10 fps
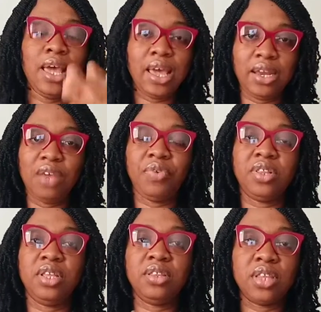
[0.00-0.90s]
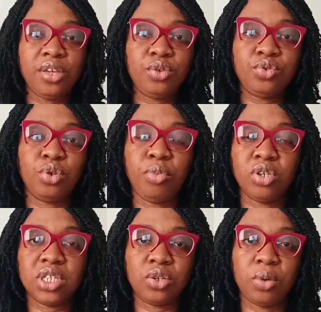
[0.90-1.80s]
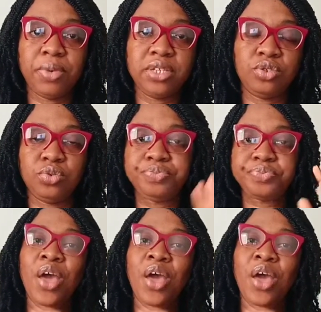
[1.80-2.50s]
and everything. Thank you so much and God bless you